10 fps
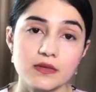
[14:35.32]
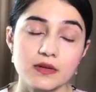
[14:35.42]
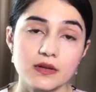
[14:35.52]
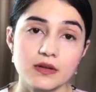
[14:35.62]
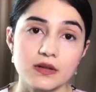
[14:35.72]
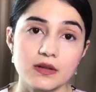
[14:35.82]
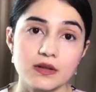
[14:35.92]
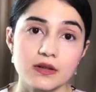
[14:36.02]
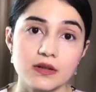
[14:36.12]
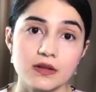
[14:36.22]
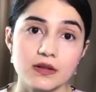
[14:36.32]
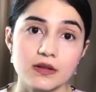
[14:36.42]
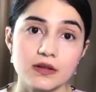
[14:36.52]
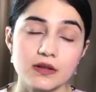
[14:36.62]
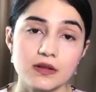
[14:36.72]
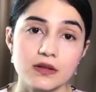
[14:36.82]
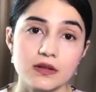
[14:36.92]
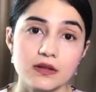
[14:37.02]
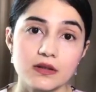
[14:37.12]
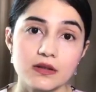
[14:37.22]

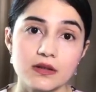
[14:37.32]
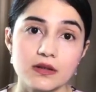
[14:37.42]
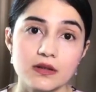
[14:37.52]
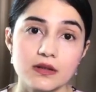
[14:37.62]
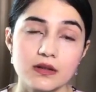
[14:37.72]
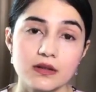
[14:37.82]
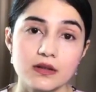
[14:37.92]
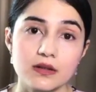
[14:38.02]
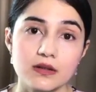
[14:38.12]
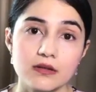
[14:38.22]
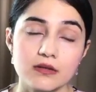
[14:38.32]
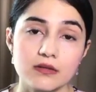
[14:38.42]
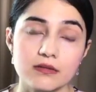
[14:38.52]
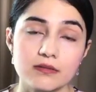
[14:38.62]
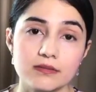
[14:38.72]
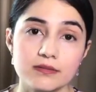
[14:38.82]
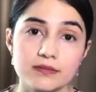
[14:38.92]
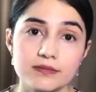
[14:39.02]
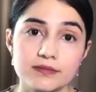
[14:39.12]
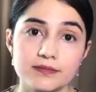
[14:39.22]

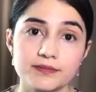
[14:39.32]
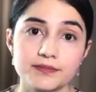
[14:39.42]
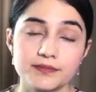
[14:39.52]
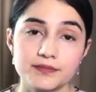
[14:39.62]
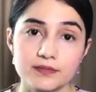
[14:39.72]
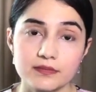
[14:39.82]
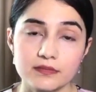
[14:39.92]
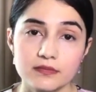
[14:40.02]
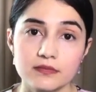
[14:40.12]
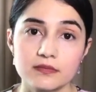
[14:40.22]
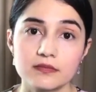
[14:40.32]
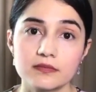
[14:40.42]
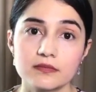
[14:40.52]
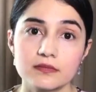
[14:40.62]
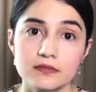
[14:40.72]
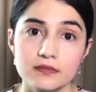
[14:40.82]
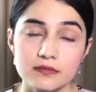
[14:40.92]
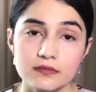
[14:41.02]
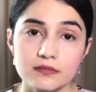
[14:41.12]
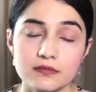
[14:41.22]

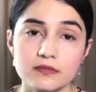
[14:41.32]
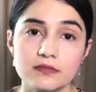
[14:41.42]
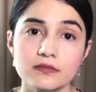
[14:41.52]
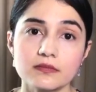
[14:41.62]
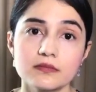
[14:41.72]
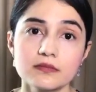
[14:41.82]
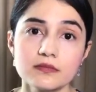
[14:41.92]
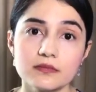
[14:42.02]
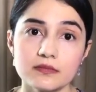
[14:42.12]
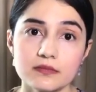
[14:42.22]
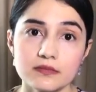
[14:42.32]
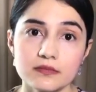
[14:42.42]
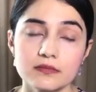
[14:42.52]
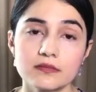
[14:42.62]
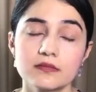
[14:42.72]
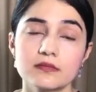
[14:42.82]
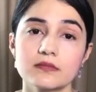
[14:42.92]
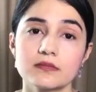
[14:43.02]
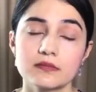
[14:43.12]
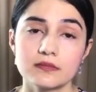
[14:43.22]
The person shown says nothing.